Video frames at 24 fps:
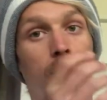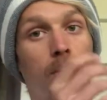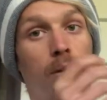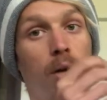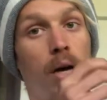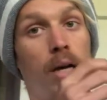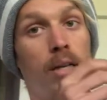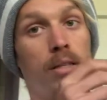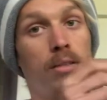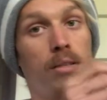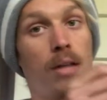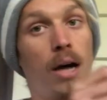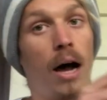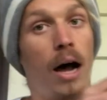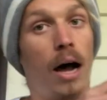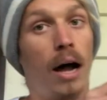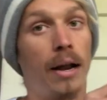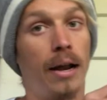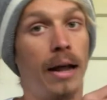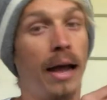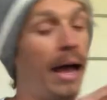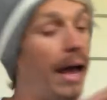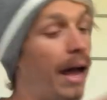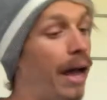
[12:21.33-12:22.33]
I start
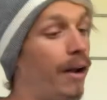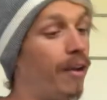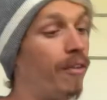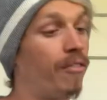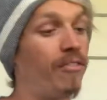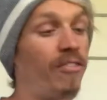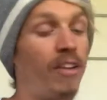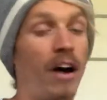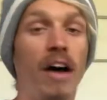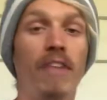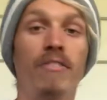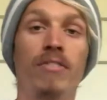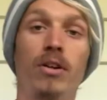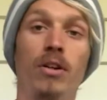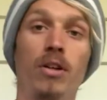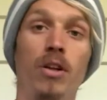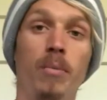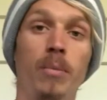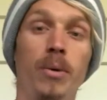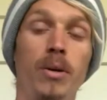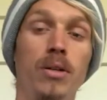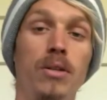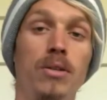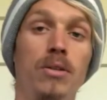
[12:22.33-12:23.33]
at 5
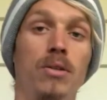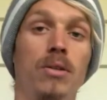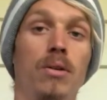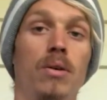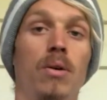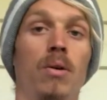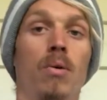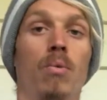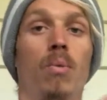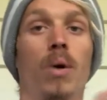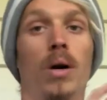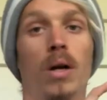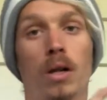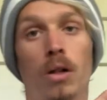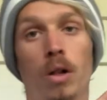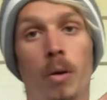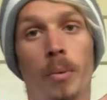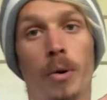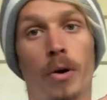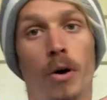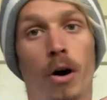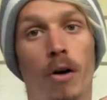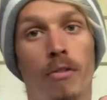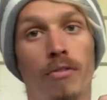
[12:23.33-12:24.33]
kilometers, 1 kilometer
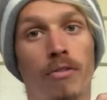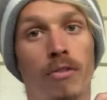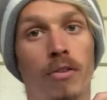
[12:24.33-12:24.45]
off.